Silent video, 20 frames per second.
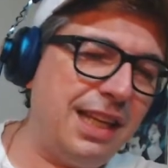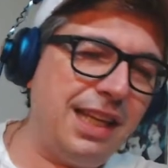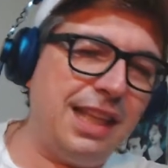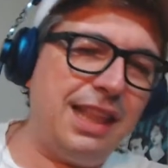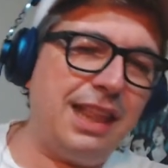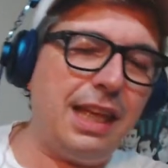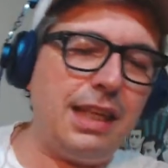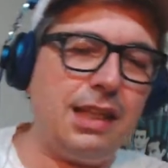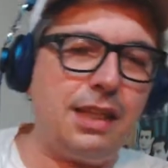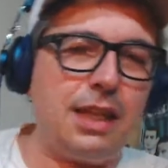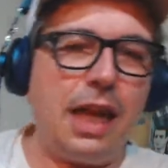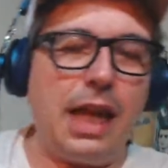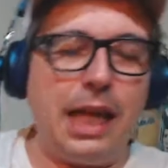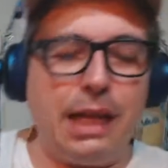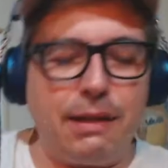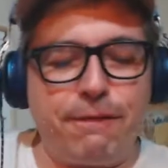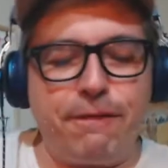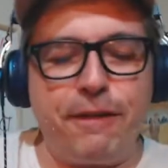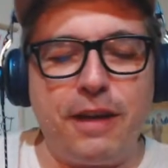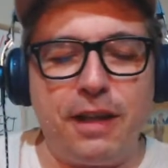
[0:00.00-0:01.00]

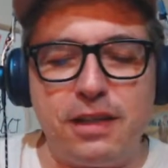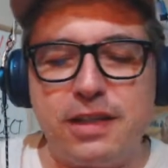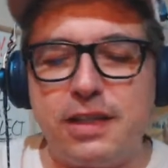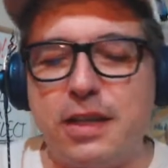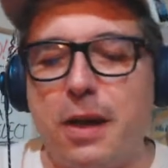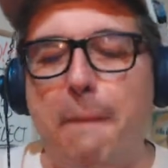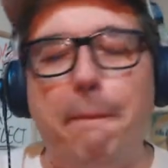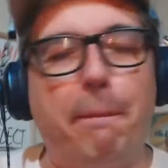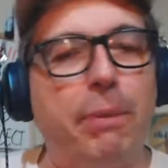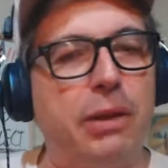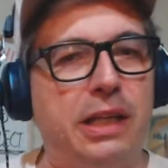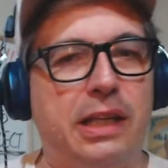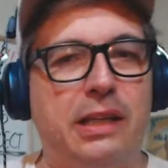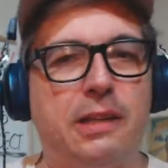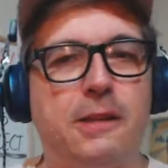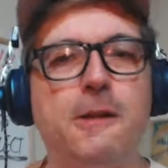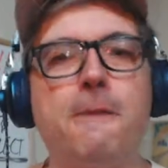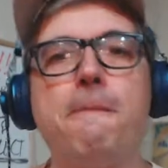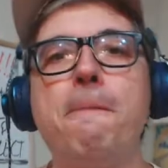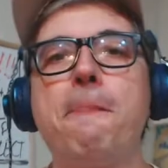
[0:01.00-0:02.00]
It feels
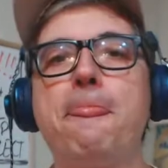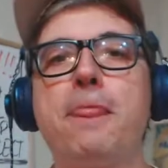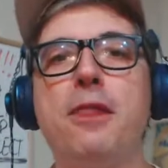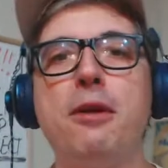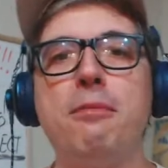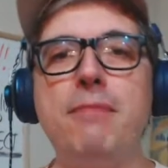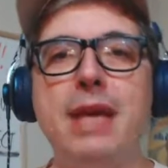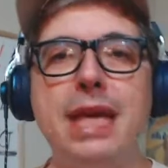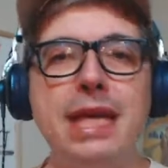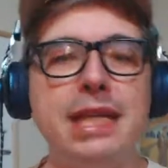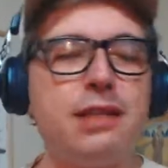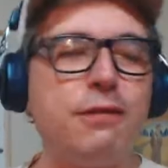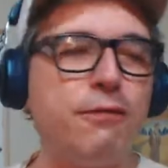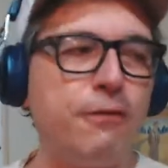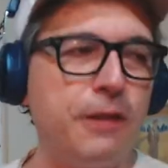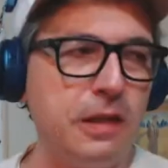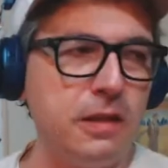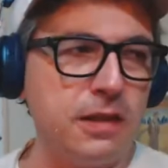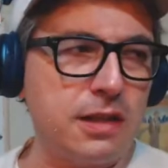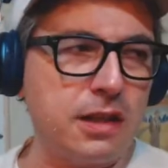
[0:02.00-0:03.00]
complete. The Miz
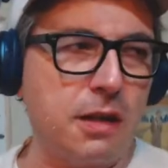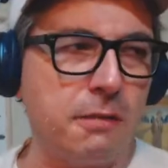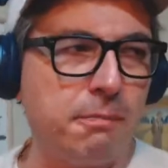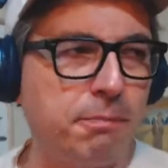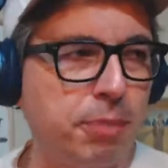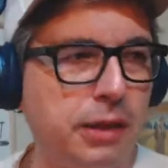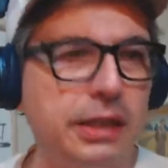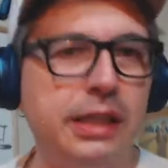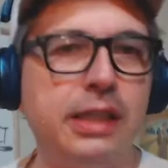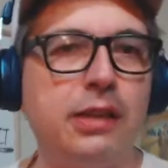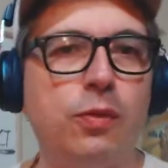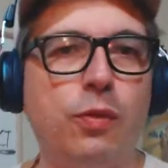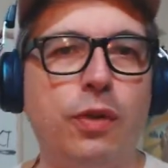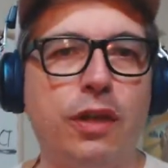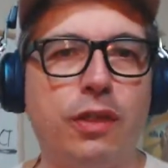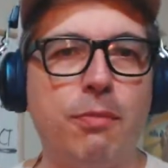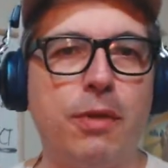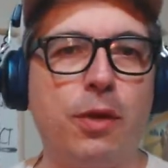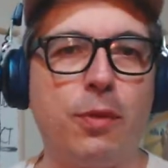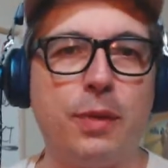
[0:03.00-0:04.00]
feels complete with
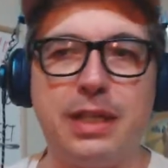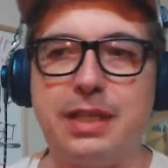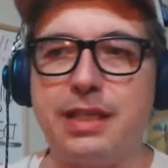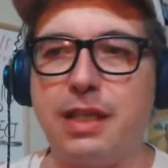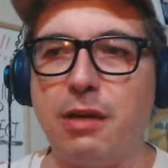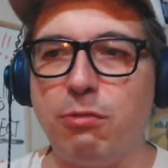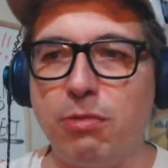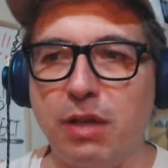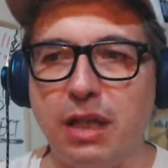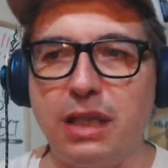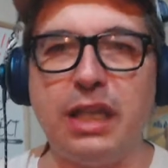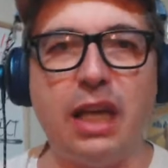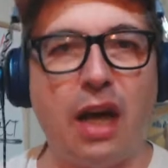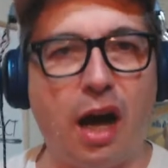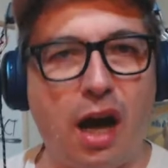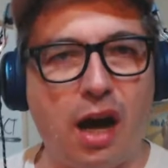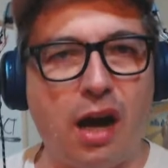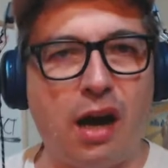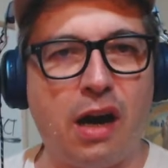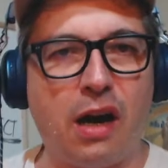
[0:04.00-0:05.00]
Maryse. They really
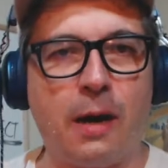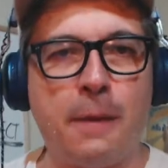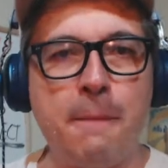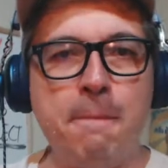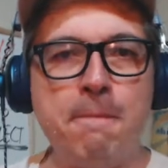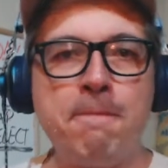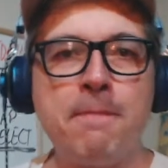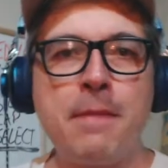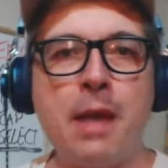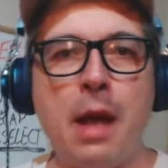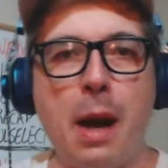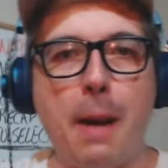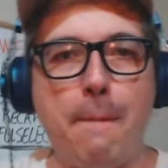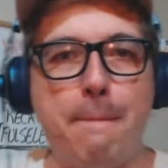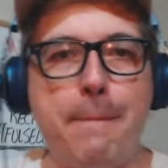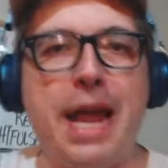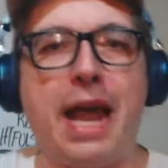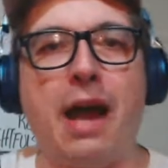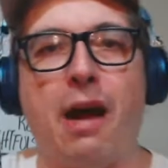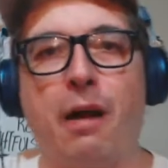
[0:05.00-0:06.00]
are a
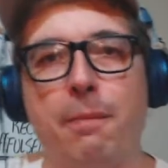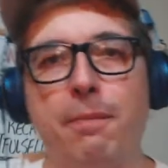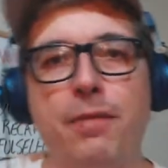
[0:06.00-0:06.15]
pair.